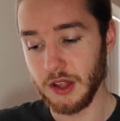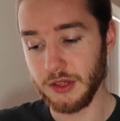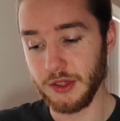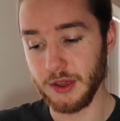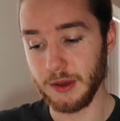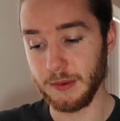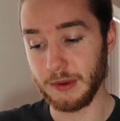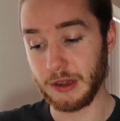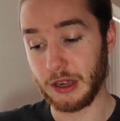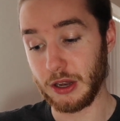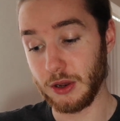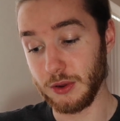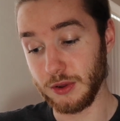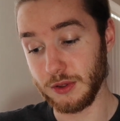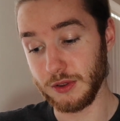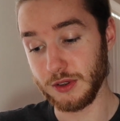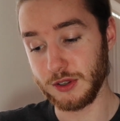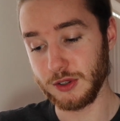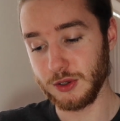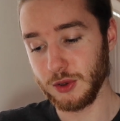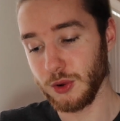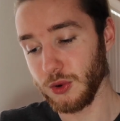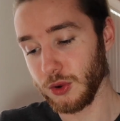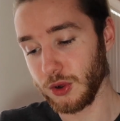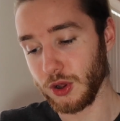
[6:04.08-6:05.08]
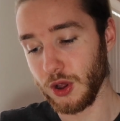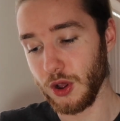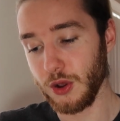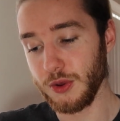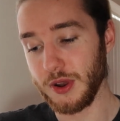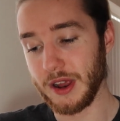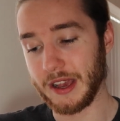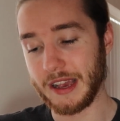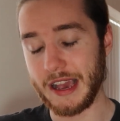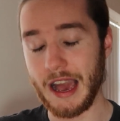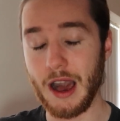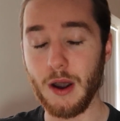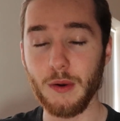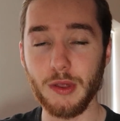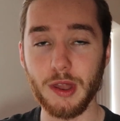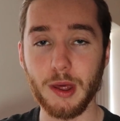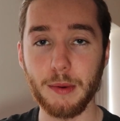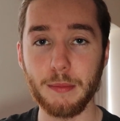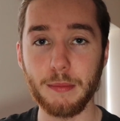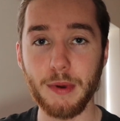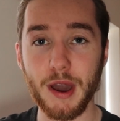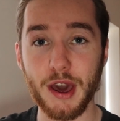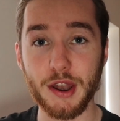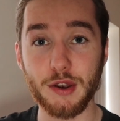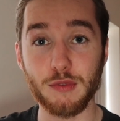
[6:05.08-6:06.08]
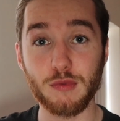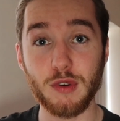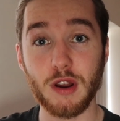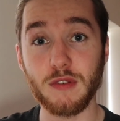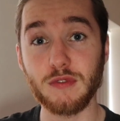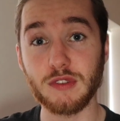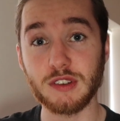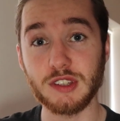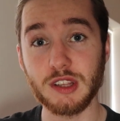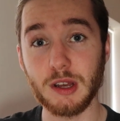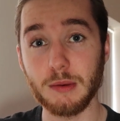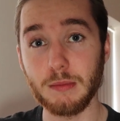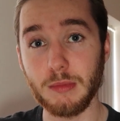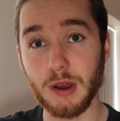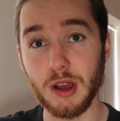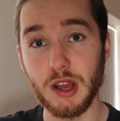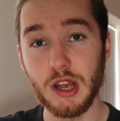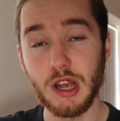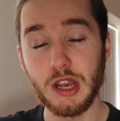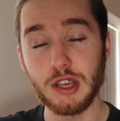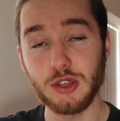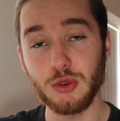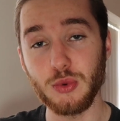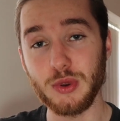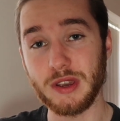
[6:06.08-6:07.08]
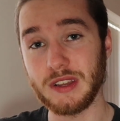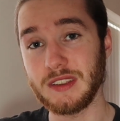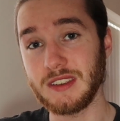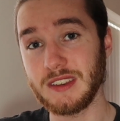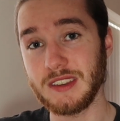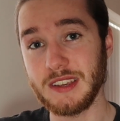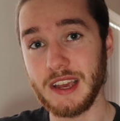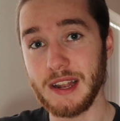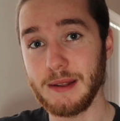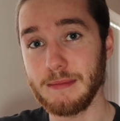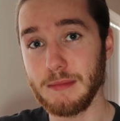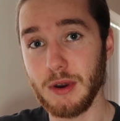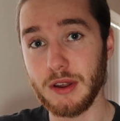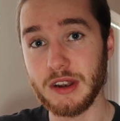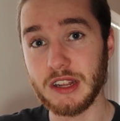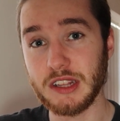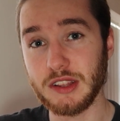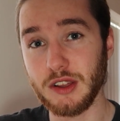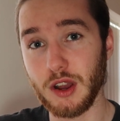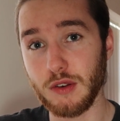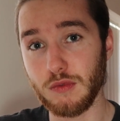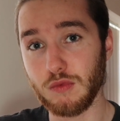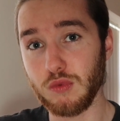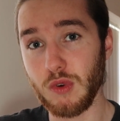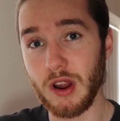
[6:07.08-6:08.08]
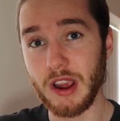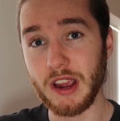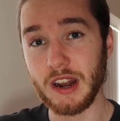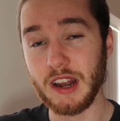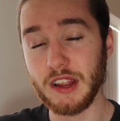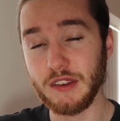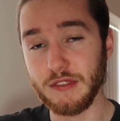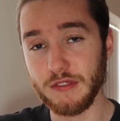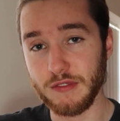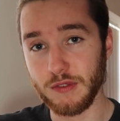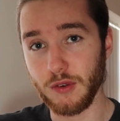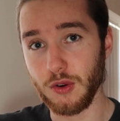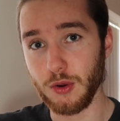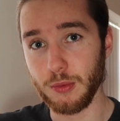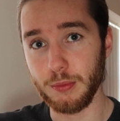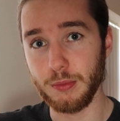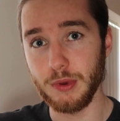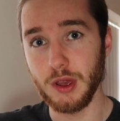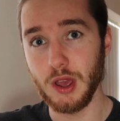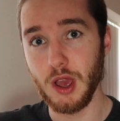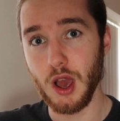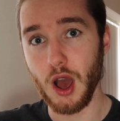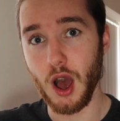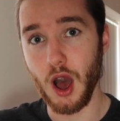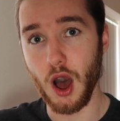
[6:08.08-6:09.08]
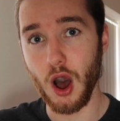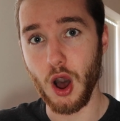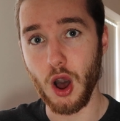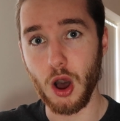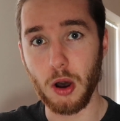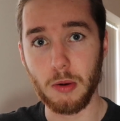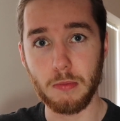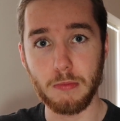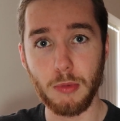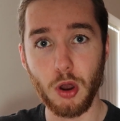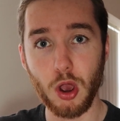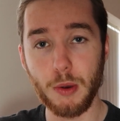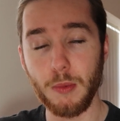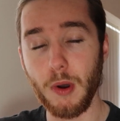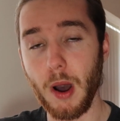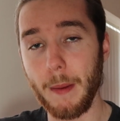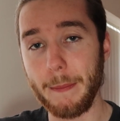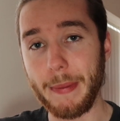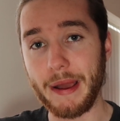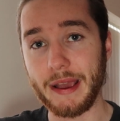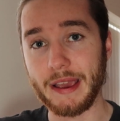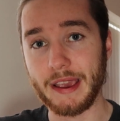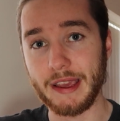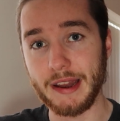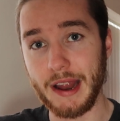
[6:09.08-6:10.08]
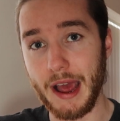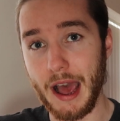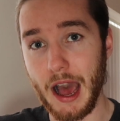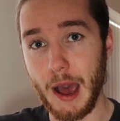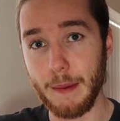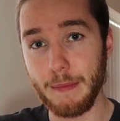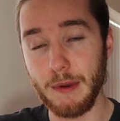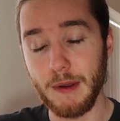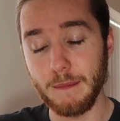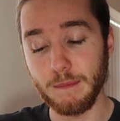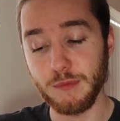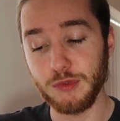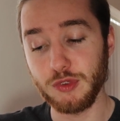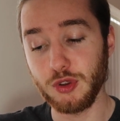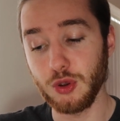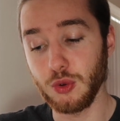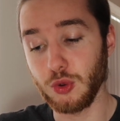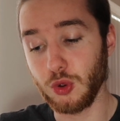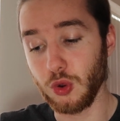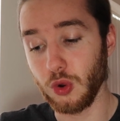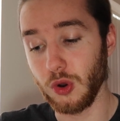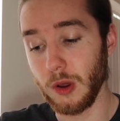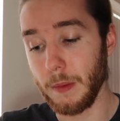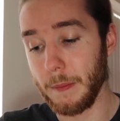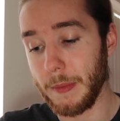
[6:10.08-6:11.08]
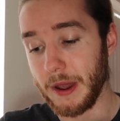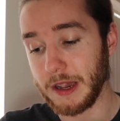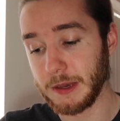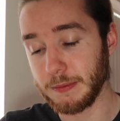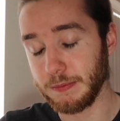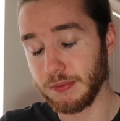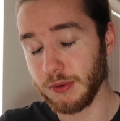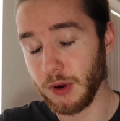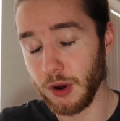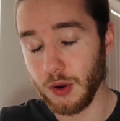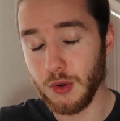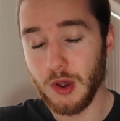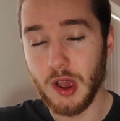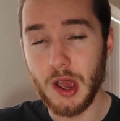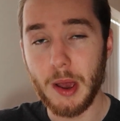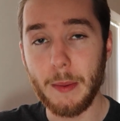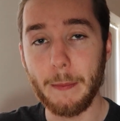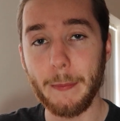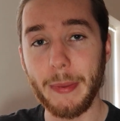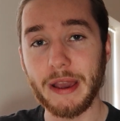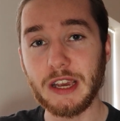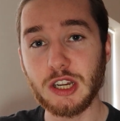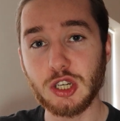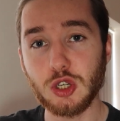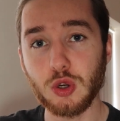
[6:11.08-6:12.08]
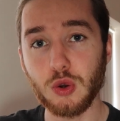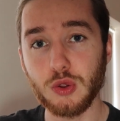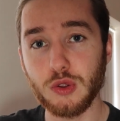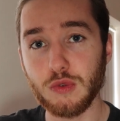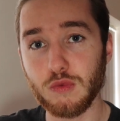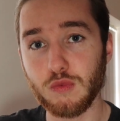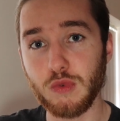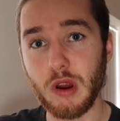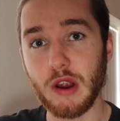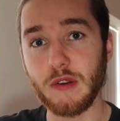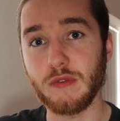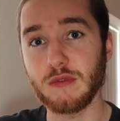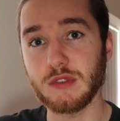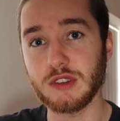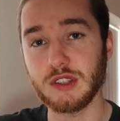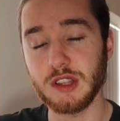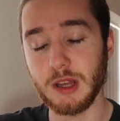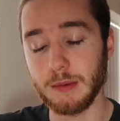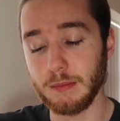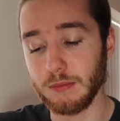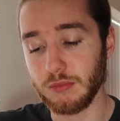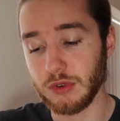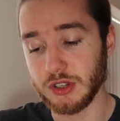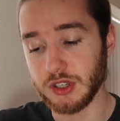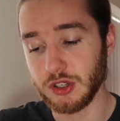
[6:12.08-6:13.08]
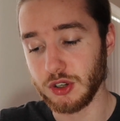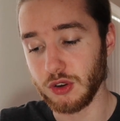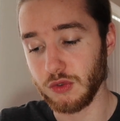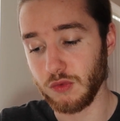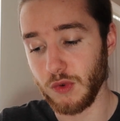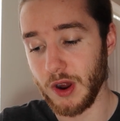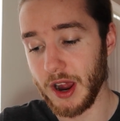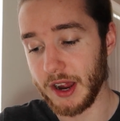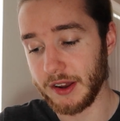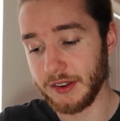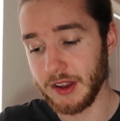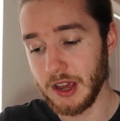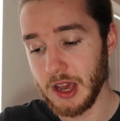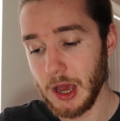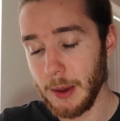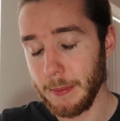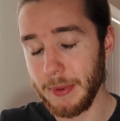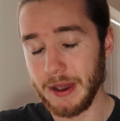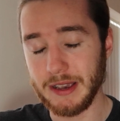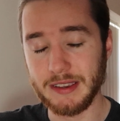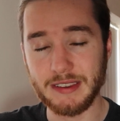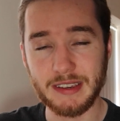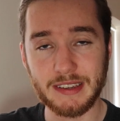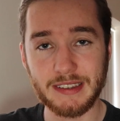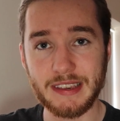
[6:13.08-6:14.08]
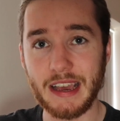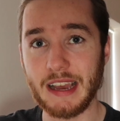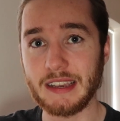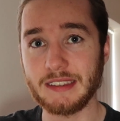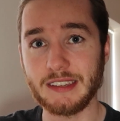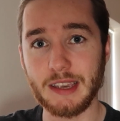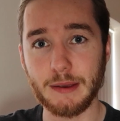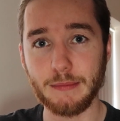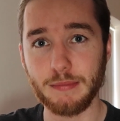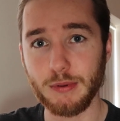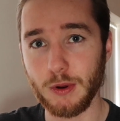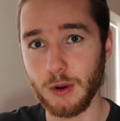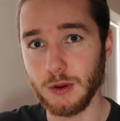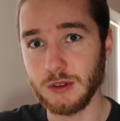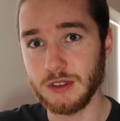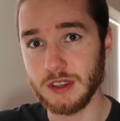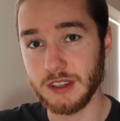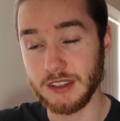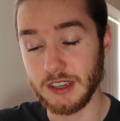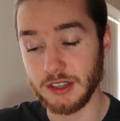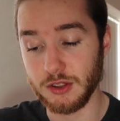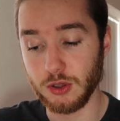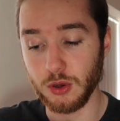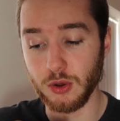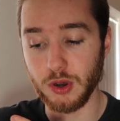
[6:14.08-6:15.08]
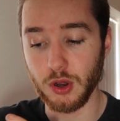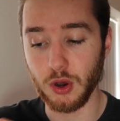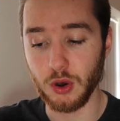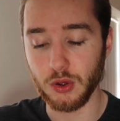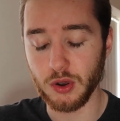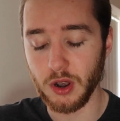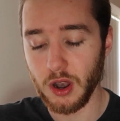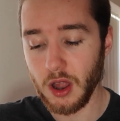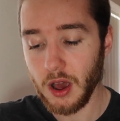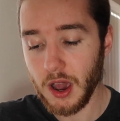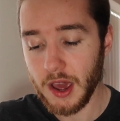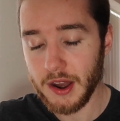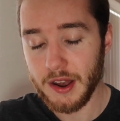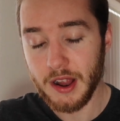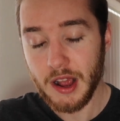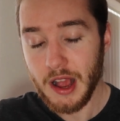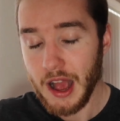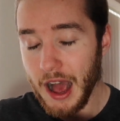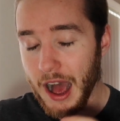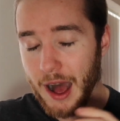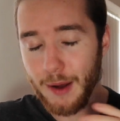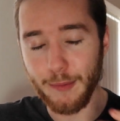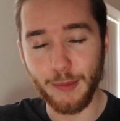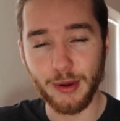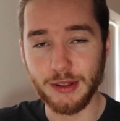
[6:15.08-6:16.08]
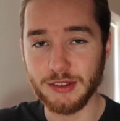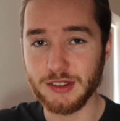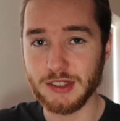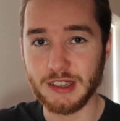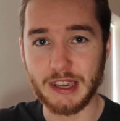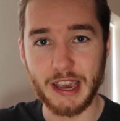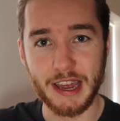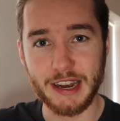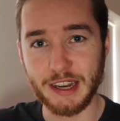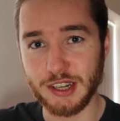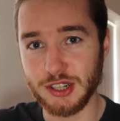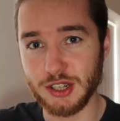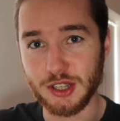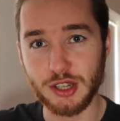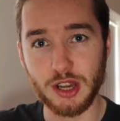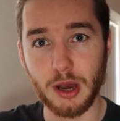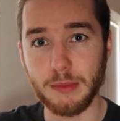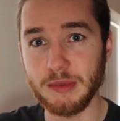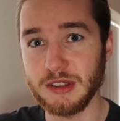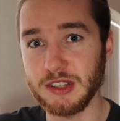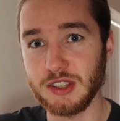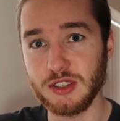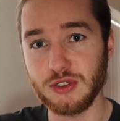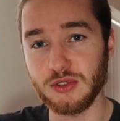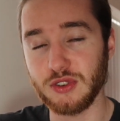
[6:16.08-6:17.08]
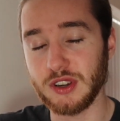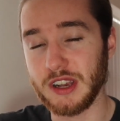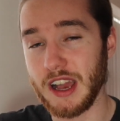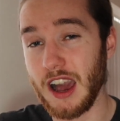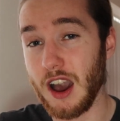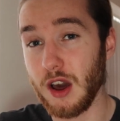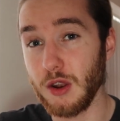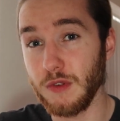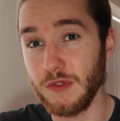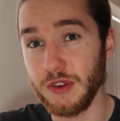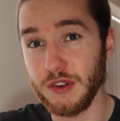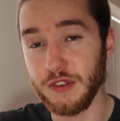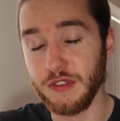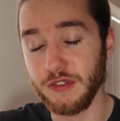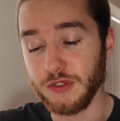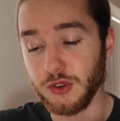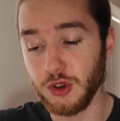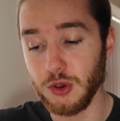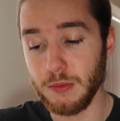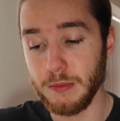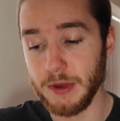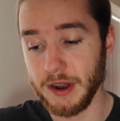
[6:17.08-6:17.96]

that including the sort code, account number, and a reference number, so we can send money directly from our mobile banking app to Coinbase Pro. Make sure the reference number is correct, but it's the exact same process as doing it online, and once again it should come into your account within a few